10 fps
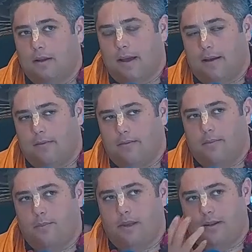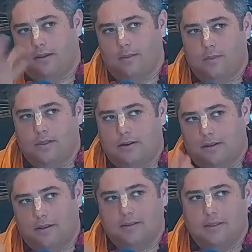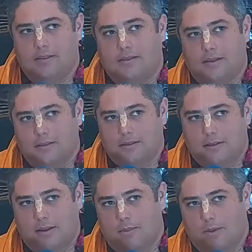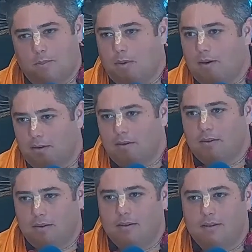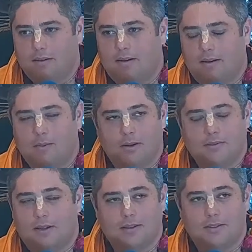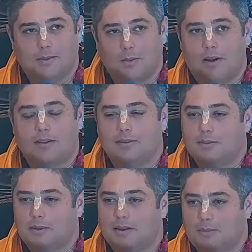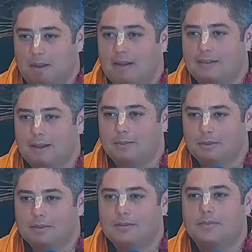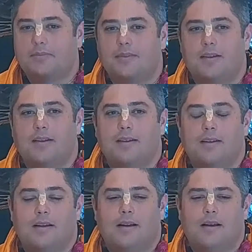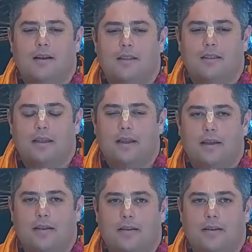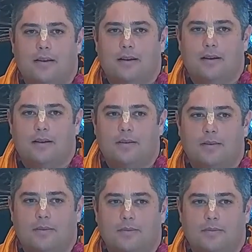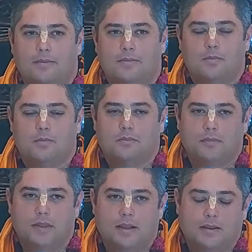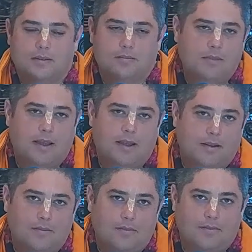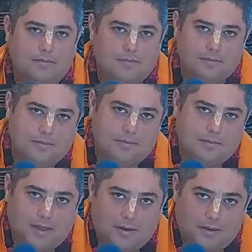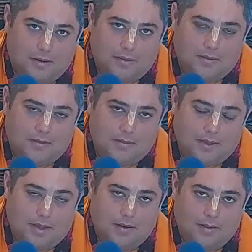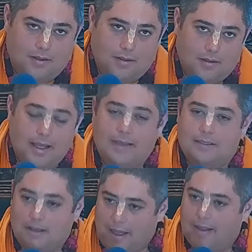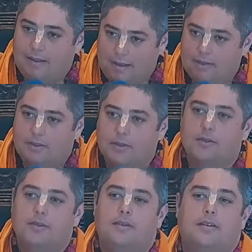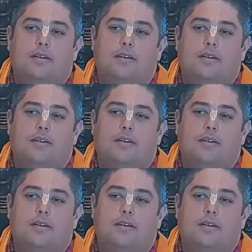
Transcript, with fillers: have been in material existence and been burned, you know, was not just once, but many times, then uh, it, yeah, then you're then you're less likely to